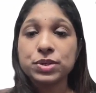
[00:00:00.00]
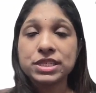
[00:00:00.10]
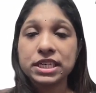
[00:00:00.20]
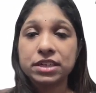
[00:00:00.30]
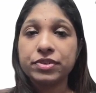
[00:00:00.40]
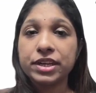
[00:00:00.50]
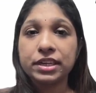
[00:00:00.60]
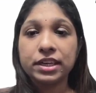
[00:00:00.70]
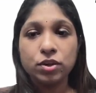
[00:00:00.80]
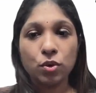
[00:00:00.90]
was
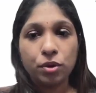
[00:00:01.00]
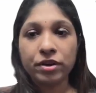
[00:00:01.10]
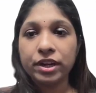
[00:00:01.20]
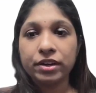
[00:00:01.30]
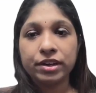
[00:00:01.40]
significantly lower in